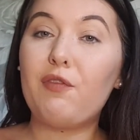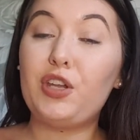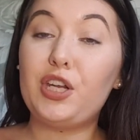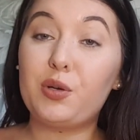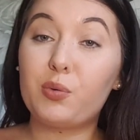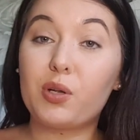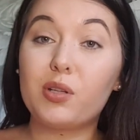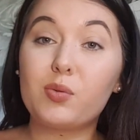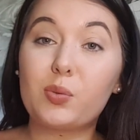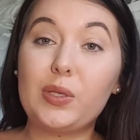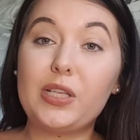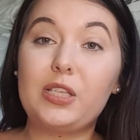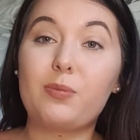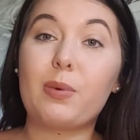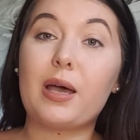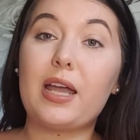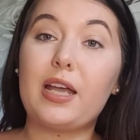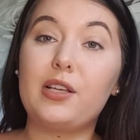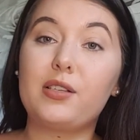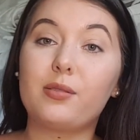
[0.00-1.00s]
You'd want to
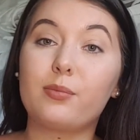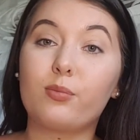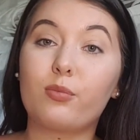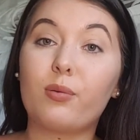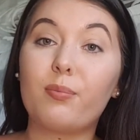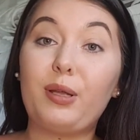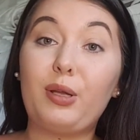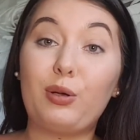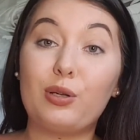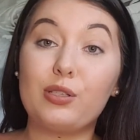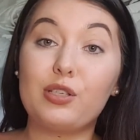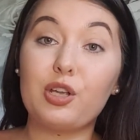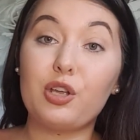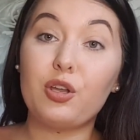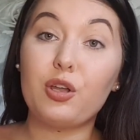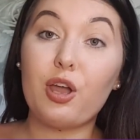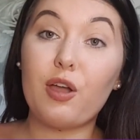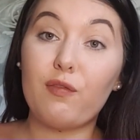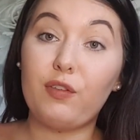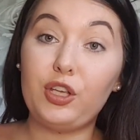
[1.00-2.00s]
inspire someone because
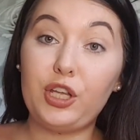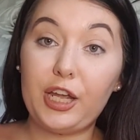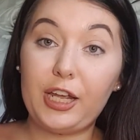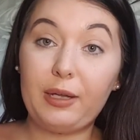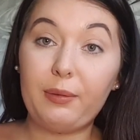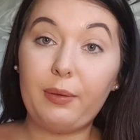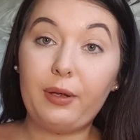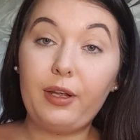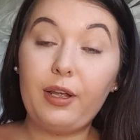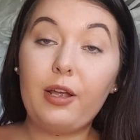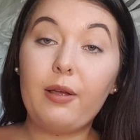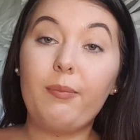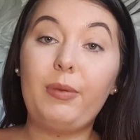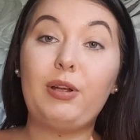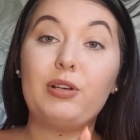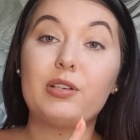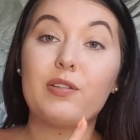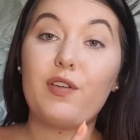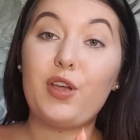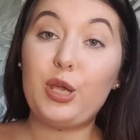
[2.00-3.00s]
of you,
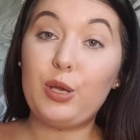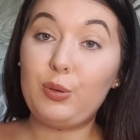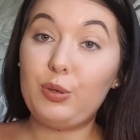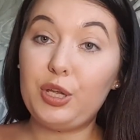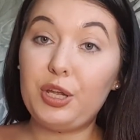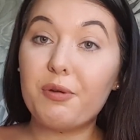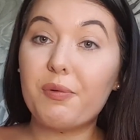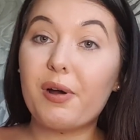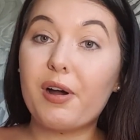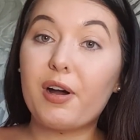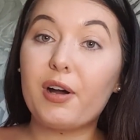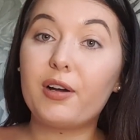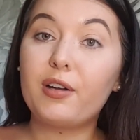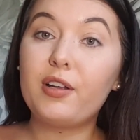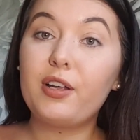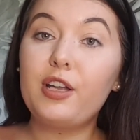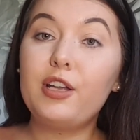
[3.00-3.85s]
because of who you are.